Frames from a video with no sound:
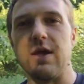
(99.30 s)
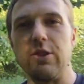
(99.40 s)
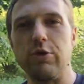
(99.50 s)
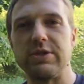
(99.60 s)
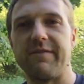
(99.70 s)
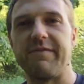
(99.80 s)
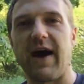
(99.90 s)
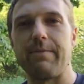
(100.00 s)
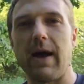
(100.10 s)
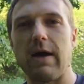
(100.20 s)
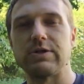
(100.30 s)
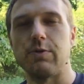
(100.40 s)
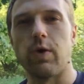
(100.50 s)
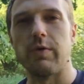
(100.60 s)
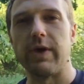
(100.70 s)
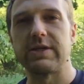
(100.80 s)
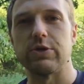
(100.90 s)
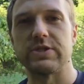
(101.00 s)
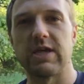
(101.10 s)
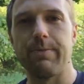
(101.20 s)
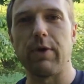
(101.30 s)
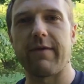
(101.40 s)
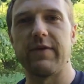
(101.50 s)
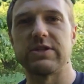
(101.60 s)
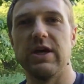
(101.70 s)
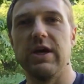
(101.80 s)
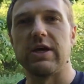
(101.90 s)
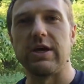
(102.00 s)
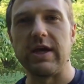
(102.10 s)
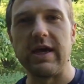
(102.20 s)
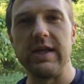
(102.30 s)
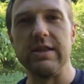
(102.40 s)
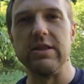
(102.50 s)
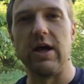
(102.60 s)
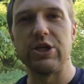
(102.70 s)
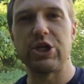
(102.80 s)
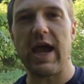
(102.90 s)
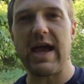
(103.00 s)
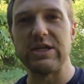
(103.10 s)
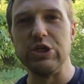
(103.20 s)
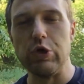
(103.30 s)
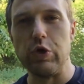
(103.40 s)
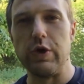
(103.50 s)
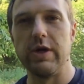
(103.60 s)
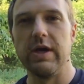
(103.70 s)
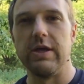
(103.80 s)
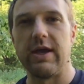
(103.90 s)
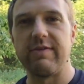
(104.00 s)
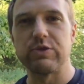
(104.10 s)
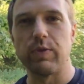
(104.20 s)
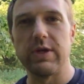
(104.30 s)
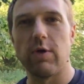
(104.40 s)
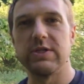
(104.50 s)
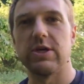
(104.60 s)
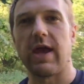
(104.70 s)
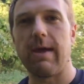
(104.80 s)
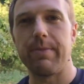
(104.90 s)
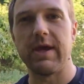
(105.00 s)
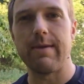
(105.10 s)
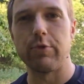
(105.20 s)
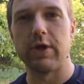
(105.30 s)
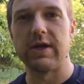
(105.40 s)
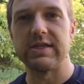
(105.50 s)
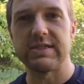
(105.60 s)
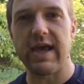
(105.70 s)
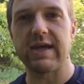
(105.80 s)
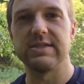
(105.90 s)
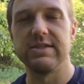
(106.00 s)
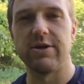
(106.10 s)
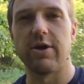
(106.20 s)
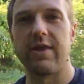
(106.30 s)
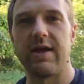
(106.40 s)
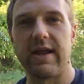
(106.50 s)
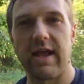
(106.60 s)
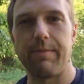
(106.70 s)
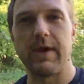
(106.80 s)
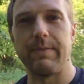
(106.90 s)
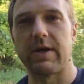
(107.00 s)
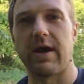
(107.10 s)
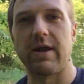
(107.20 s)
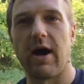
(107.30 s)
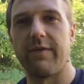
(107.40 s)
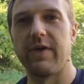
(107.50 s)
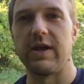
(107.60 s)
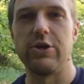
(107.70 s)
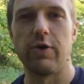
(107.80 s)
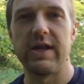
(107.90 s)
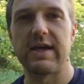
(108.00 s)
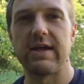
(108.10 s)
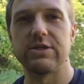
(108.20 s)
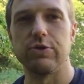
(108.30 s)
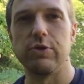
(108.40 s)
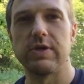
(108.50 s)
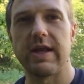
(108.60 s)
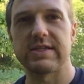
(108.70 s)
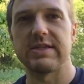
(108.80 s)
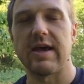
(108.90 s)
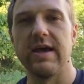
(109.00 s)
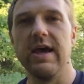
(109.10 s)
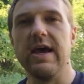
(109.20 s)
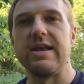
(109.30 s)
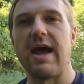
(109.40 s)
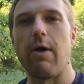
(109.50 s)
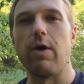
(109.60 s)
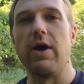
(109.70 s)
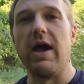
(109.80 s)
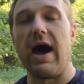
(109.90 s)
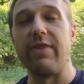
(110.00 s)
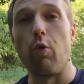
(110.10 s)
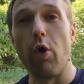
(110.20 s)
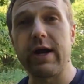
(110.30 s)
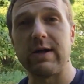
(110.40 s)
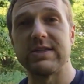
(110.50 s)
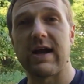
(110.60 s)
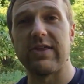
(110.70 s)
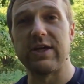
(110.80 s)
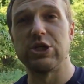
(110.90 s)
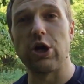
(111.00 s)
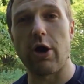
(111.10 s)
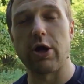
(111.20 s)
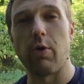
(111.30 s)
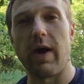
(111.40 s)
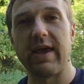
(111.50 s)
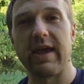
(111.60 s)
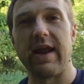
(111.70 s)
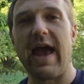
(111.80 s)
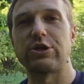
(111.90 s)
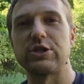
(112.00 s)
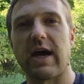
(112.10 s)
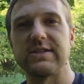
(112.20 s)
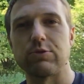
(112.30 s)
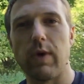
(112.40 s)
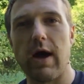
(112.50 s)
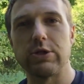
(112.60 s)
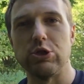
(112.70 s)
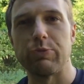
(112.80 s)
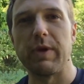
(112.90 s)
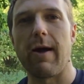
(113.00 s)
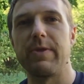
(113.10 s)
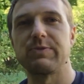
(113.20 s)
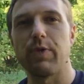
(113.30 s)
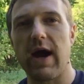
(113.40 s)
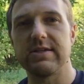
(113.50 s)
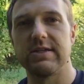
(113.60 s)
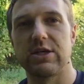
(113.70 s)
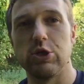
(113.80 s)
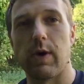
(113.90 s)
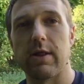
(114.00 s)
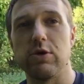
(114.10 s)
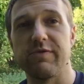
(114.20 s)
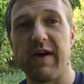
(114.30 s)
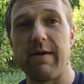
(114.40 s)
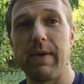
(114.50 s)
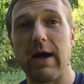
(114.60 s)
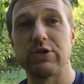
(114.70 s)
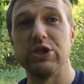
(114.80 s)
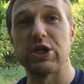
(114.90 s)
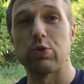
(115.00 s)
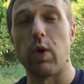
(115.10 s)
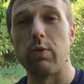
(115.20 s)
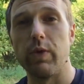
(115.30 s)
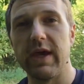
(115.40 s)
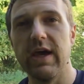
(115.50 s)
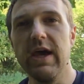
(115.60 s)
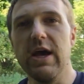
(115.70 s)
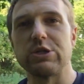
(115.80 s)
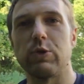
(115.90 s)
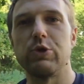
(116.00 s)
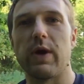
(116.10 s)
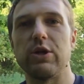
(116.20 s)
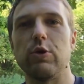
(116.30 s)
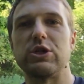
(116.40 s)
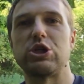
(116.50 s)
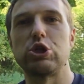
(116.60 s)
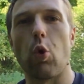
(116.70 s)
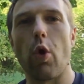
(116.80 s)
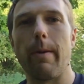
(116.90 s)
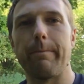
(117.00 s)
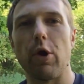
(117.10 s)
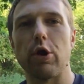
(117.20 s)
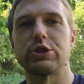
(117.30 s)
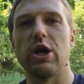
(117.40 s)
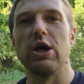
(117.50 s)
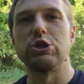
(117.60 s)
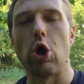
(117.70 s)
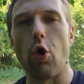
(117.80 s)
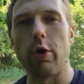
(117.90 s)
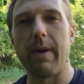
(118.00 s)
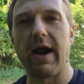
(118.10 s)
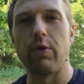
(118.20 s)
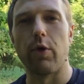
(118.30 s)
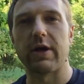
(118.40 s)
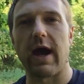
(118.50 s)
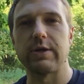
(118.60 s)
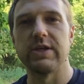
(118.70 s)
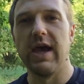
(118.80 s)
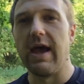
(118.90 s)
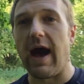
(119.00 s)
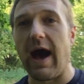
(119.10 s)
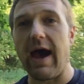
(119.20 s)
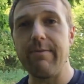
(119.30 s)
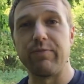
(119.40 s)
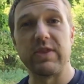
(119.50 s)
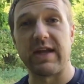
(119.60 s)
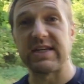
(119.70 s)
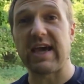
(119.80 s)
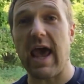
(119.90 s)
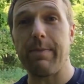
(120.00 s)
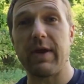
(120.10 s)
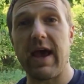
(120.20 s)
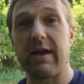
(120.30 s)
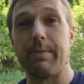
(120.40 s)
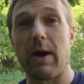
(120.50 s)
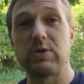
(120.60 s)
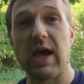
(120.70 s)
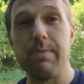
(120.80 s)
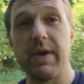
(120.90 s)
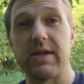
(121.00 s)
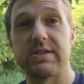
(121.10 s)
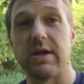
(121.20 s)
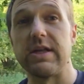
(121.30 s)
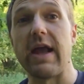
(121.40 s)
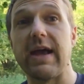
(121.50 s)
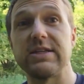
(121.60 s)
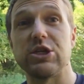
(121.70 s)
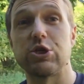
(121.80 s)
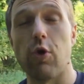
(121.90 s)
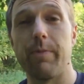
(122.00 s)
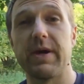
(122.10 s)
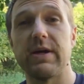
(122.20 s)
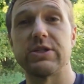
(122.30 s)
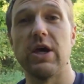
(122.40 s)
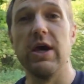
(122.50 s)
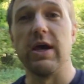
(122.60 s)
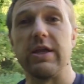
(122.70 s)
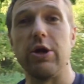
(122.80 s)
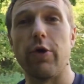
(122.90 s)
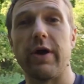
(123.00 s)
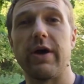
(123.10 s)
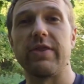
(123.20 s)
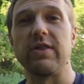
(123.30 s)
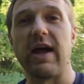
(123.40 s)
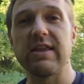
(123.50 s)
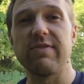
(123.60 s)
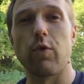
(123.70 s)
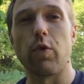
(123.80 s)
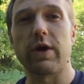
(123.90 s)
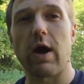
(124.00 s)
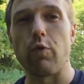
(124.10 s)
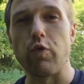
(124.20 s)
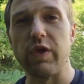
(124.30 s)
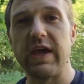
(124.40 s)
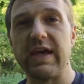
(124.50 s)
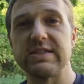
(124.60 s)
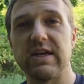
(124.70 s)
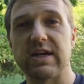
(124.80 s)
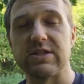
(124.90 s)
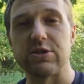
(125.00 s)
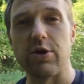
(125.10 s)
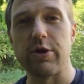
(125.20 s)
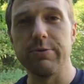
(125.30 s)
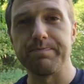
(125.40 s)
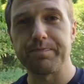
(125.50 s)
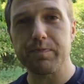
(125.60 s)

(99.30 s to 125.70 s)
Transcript: in losing 5 pounds in 1 week. So skip breakfast, you eat lunch at noon, you have this window until 8 p.m. where you can eat snacks and dinner, and then at 8 p.m. you cut it off and you don't eat again until noon the next day. Now, on the workout side of things, you are going to want to get exercise as well to speed up this process, because you want to lose 5 pounds in just 1 week. So what you want to do is short burst total body workouts. I like to cap it at about 10 minutes, nice and short, because you know the length of the workout really isn't a concern.